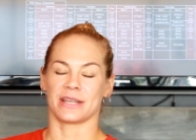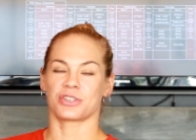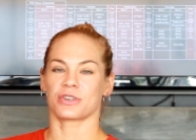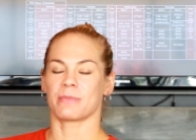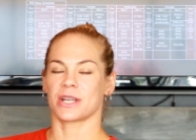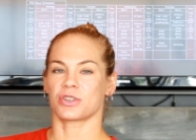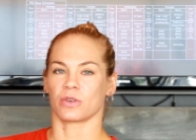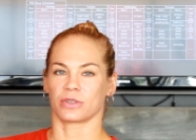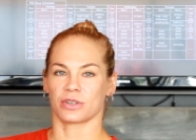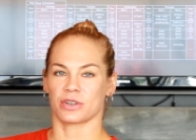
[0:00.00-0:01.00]
injured my
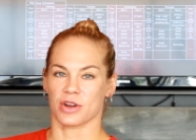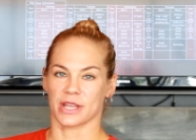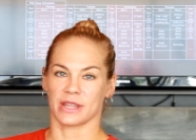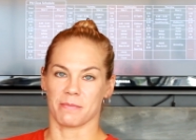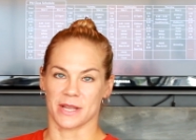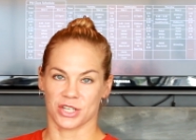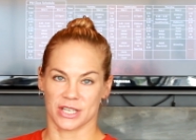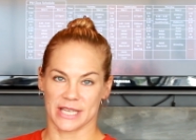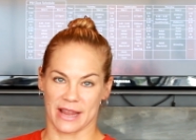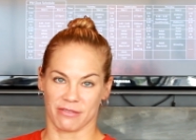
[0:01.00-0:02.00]
shoulder during the
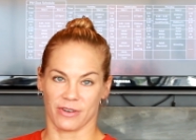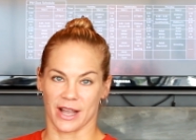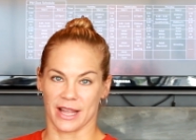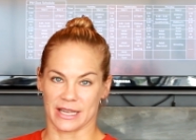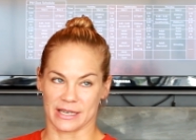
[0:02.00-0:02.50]
Nisha Tate fight,